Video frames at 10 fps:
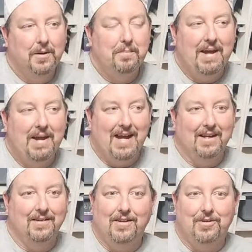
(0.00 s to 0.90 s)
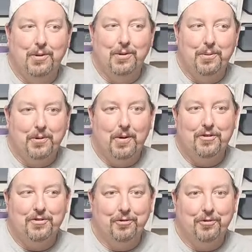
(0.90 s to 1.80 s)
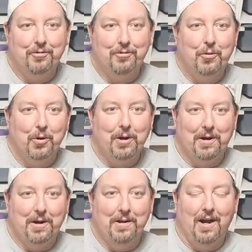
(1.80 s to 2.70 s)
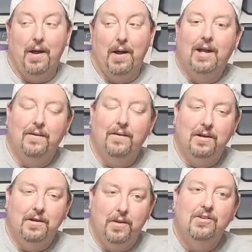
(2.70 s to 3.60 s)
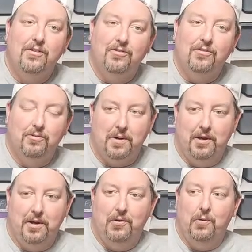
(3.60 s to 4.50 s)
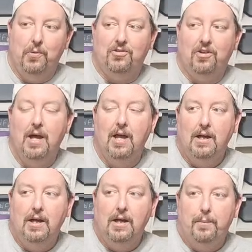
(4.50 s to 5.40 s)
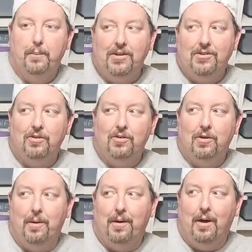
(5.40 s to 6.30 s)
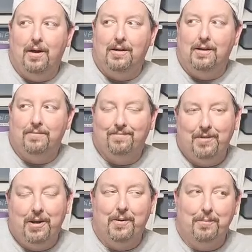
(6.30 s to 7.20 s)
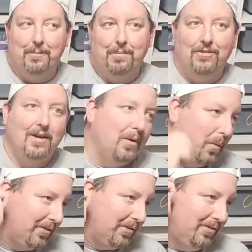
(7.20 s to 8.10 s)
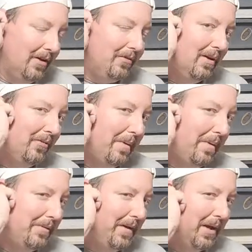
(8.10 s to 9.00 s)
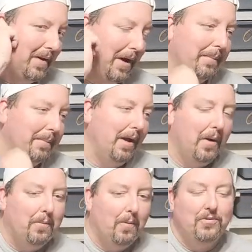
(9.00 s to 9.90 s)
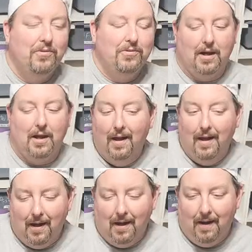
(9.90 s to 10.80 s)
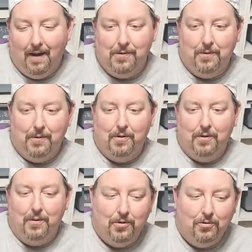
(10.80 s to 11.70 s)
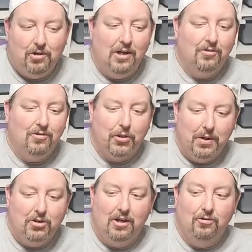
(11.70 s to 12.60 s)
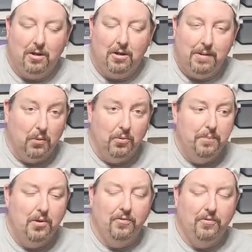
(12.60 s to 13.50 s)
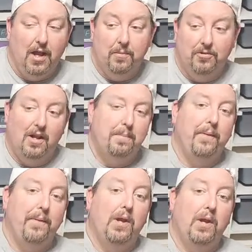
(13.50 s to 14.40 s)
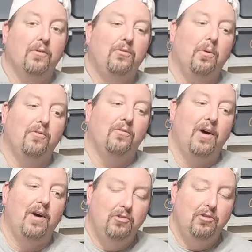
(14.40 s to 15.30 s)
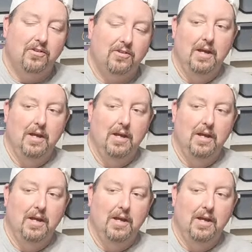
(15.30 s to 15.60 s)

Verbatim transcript: Man, that's a loaded question. We're still working on a lot of that. We're getting into the recesses we want to do, which Blitz is, a, uh, you know, Blitz kind of works different from everything I talk about. You know, I'm always like, oh, you, you know, two genes to three genes, you can make a really beautiful animal. It's not about the number of four or five genes.